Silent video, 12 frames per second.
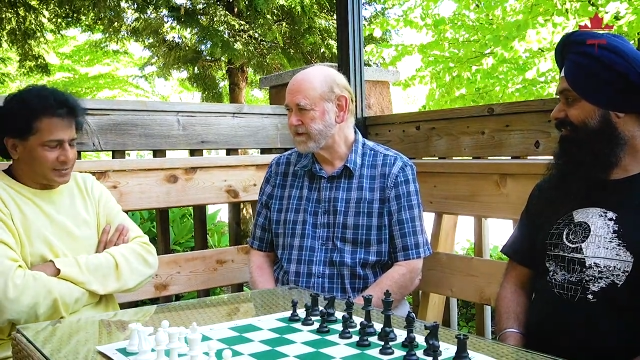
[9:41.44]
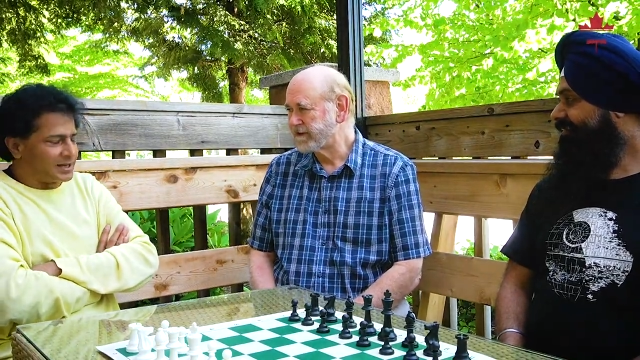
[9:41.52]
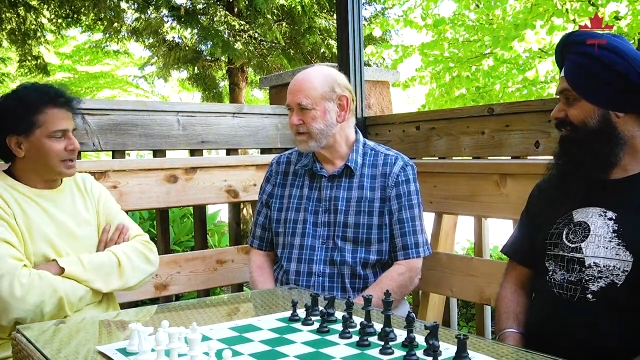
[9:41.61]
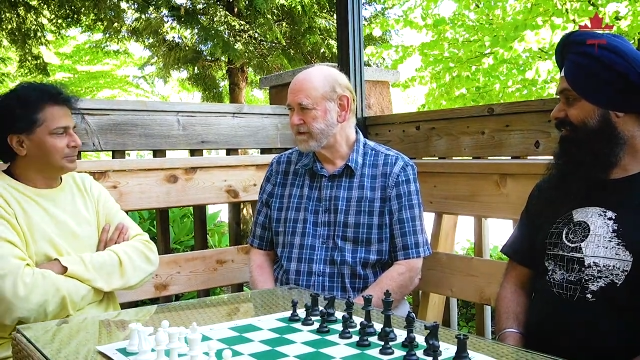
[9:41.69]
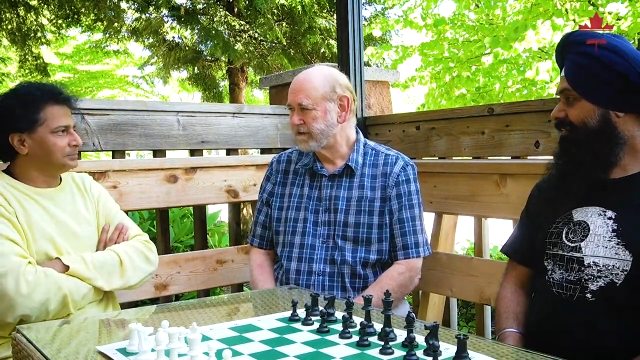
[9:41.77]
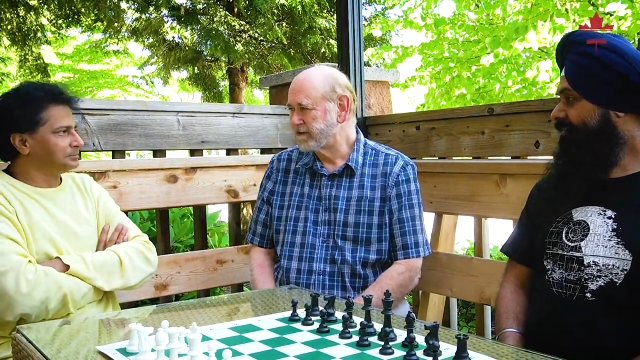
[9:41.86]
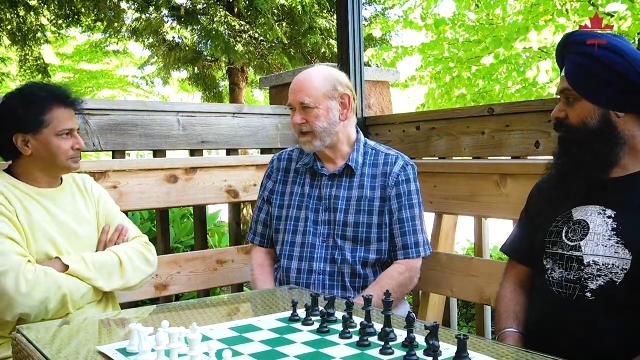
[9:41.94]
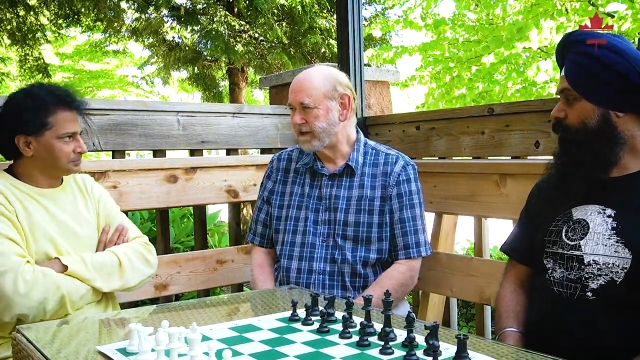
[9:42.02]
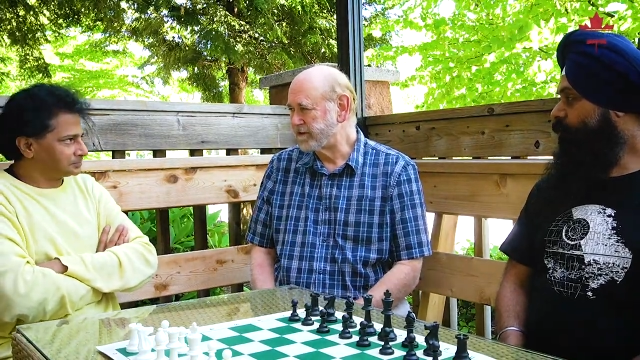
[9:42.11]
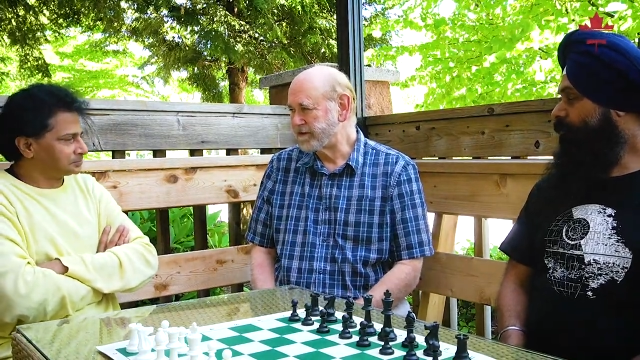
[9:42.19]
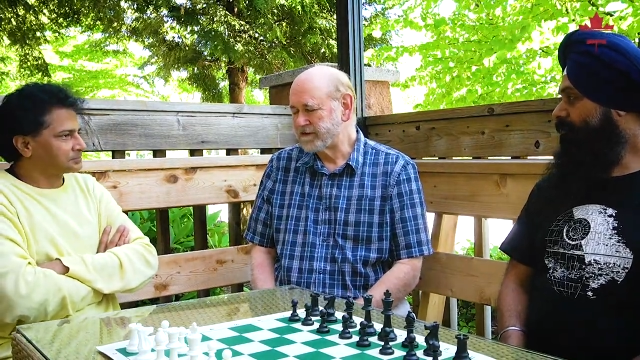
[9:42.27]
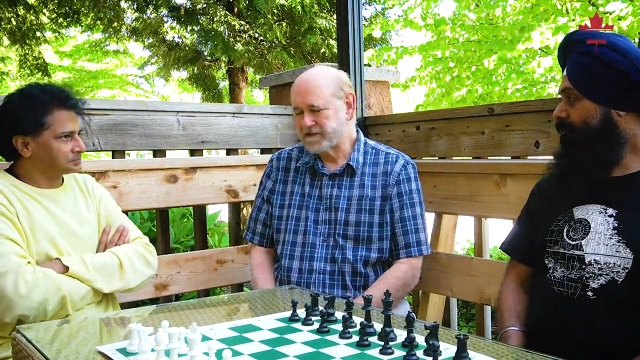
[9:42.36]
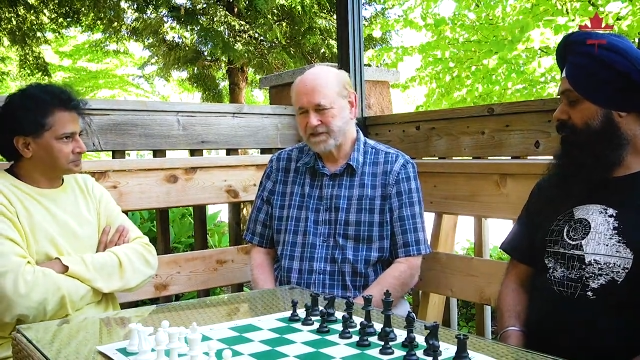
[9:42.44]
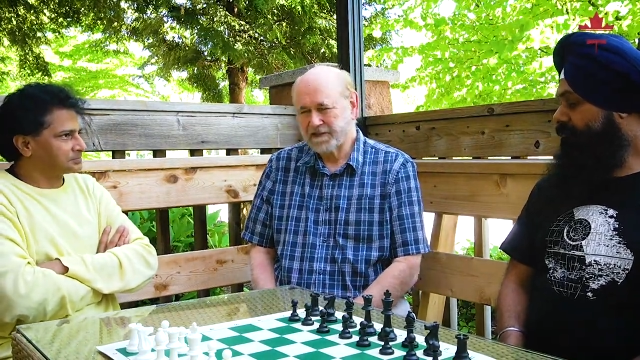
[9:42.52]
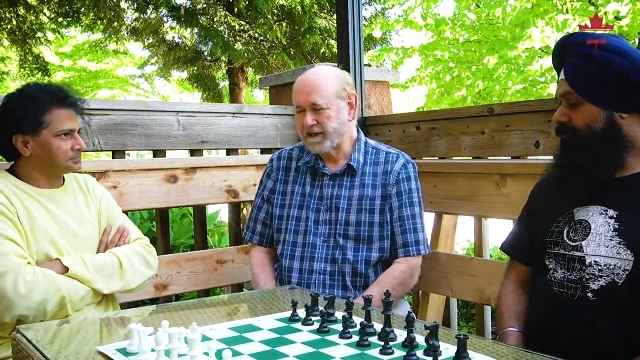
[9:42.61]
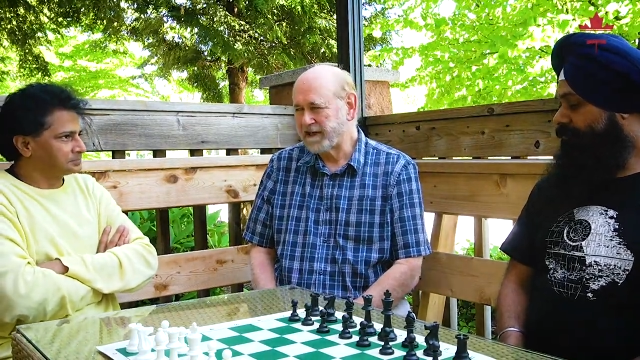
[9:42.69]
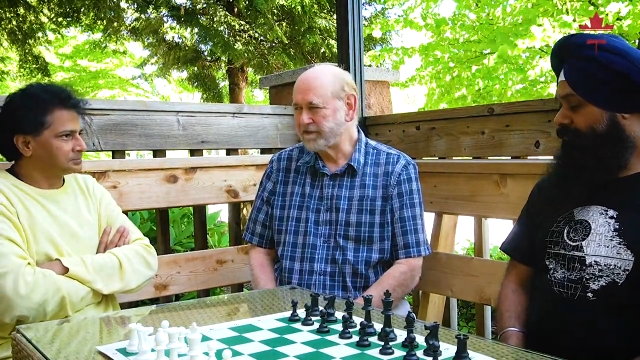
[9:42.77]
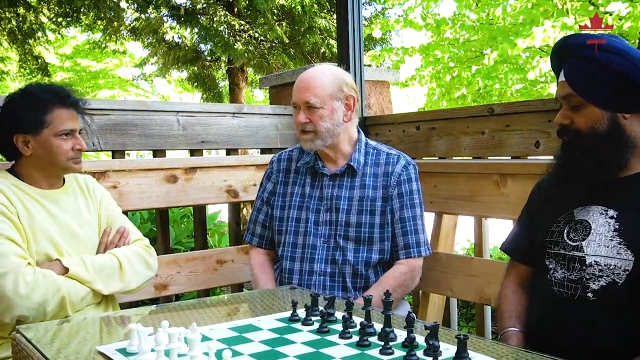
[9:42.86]
Speaker 1: Yeah. Now so, there's you
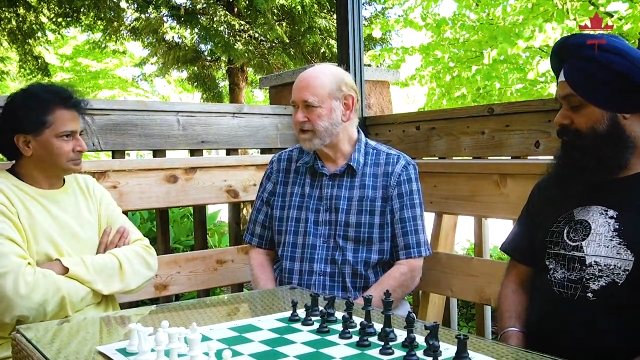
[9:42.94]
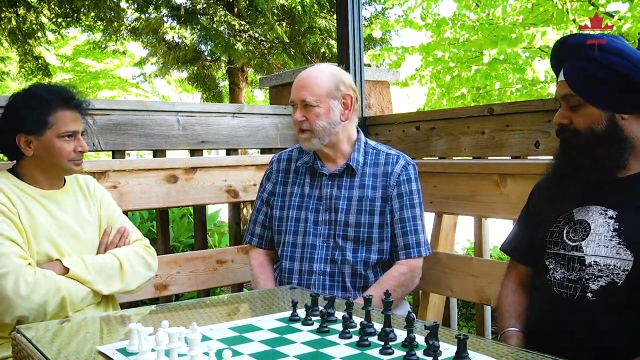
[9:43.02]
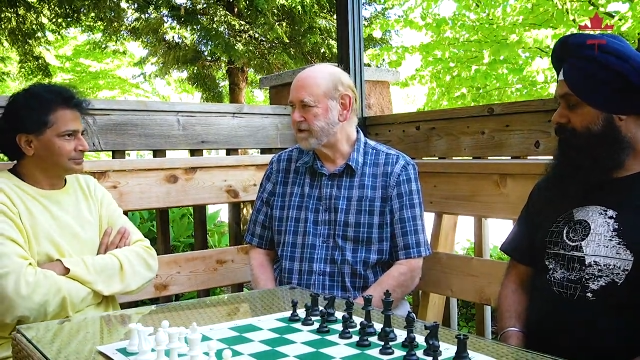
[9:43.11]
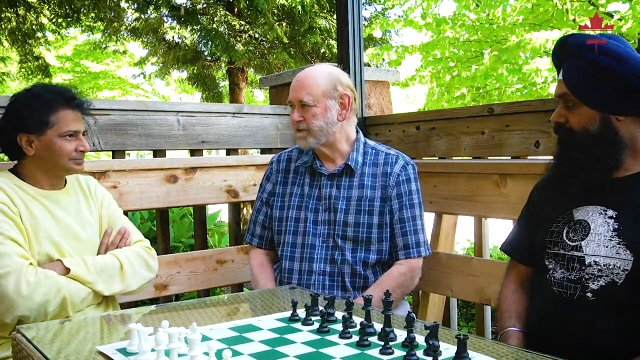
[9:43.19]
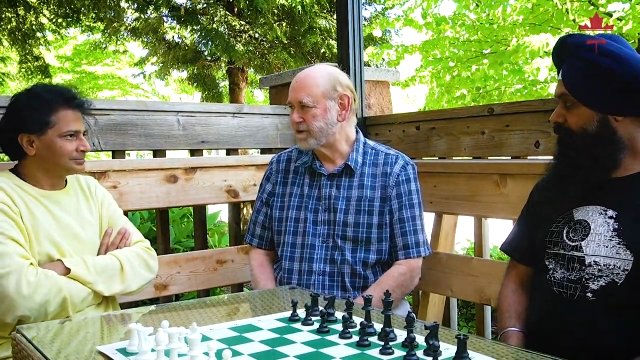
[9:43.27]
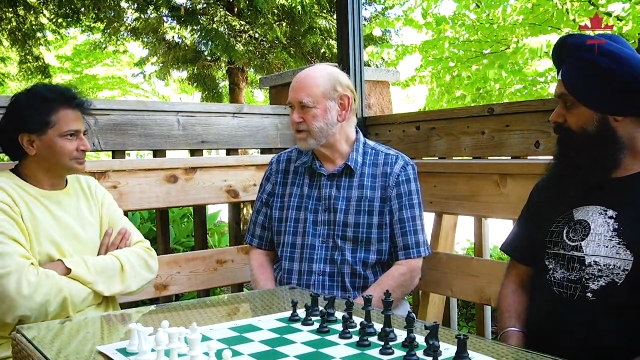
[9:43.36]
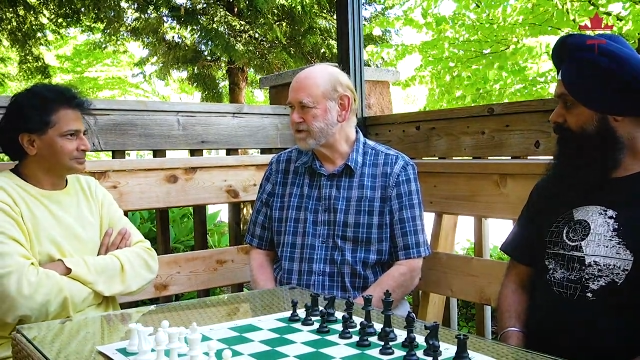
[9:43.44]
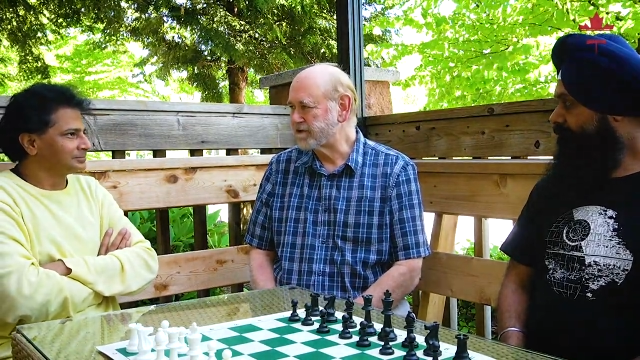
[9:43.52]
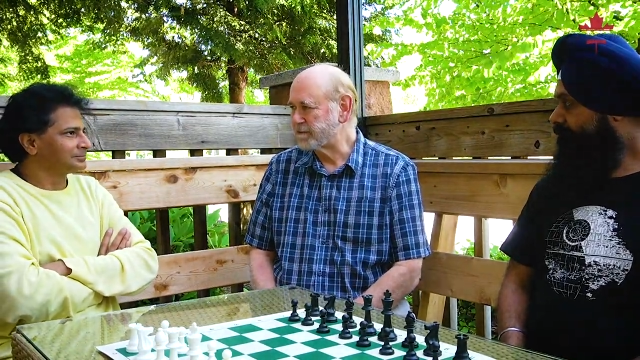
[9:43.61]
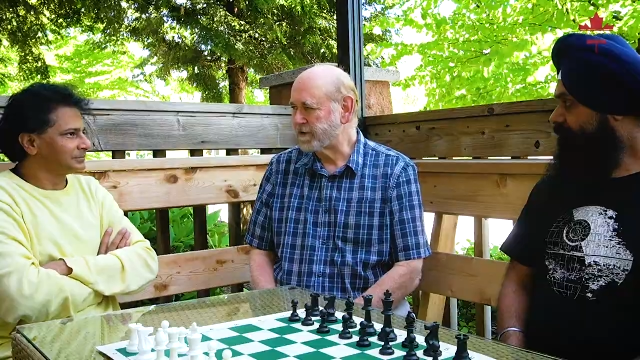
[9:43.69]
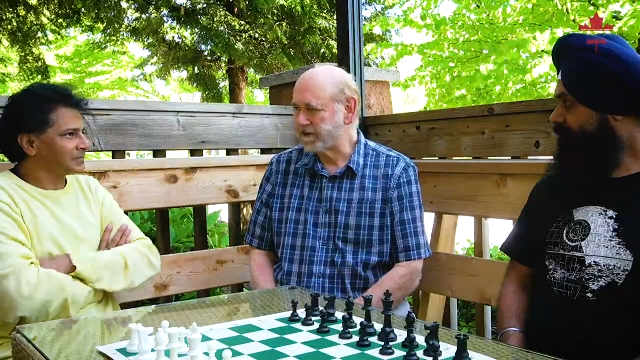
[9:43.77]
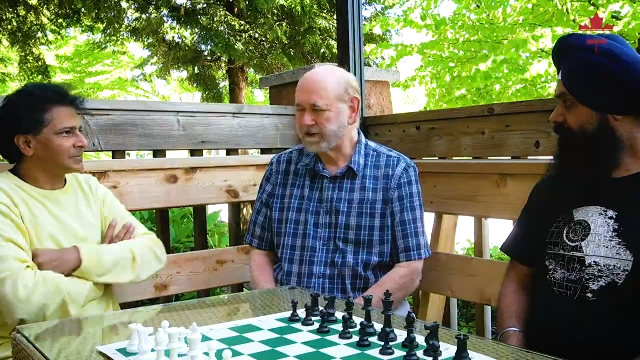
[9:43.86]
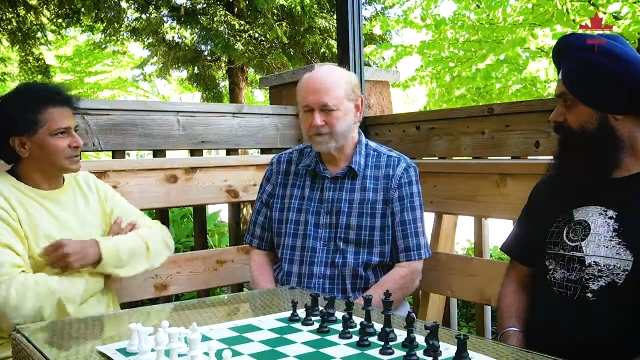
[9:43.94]
can't even count them. There's so many.